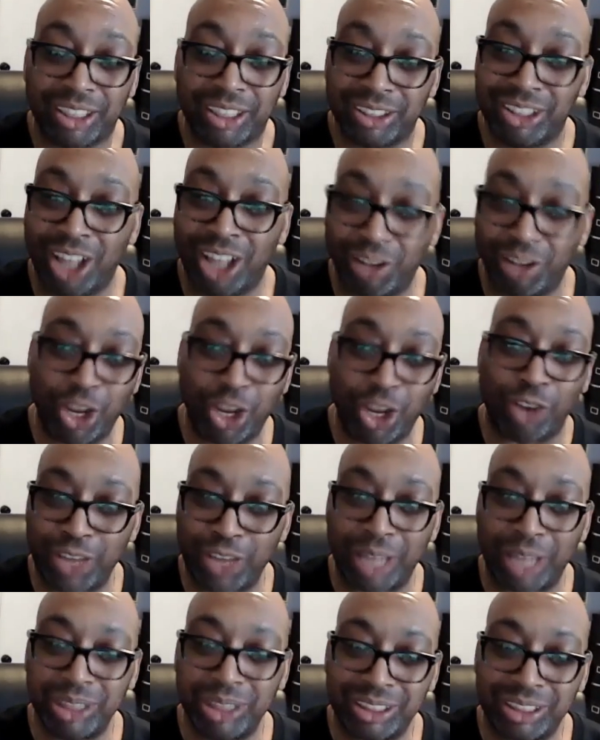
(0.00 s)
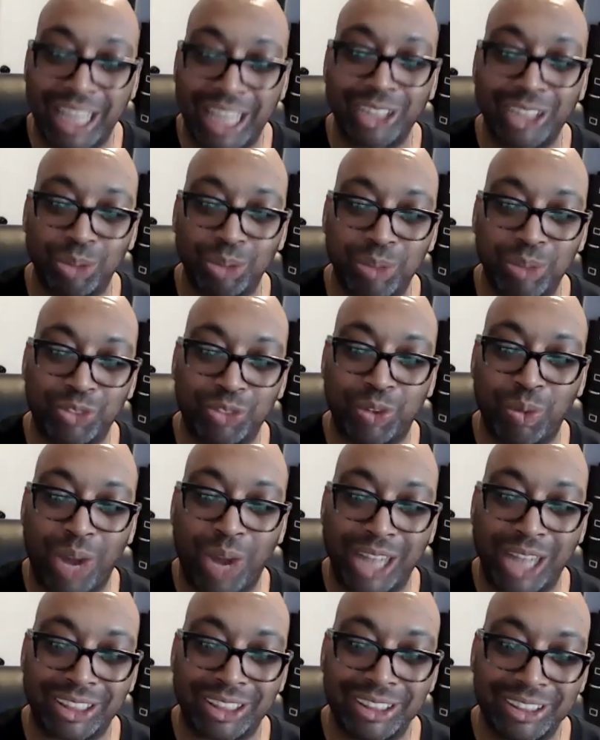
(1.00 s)
Love y'all, family. Thanks so much for
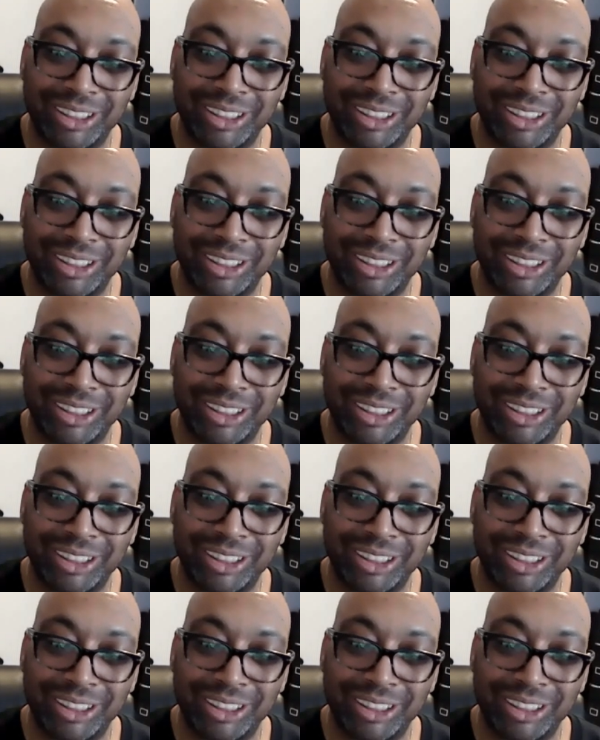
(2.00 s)
watching.